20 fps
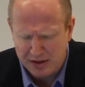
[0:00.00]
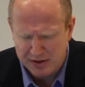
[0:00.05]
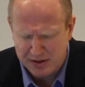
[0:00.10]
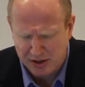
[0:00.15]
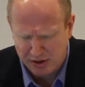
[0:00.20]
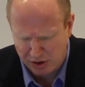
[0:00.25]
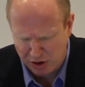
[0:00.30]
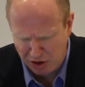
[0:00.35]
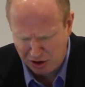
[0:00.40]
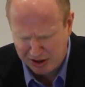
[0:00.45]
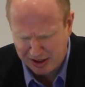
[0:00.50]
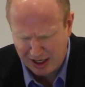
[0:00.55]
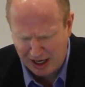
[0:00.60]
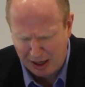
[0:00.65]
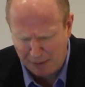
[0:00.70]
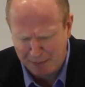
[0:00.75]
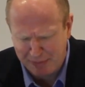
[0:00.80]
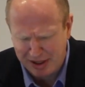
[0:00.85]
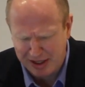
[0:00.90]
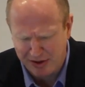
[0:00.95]
to look
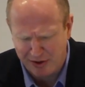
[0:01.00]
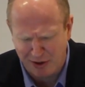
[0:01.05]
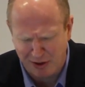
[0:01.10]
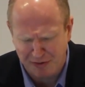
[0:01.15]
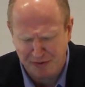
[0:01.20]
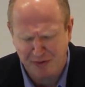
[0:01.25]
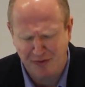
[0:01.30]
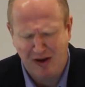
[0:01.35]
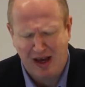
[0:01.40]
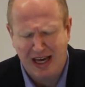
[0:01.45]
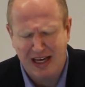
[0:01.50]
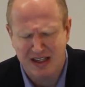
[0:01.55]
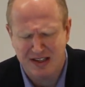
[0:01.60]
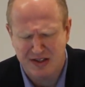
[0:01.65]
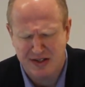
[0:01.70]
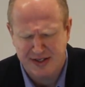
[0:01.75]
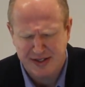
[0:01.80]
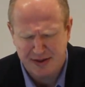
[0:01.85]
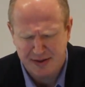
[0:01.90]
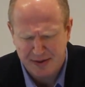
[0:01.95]
up at your
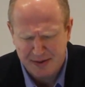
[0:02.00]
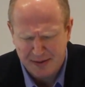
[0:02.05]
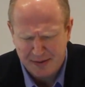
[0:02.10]
face,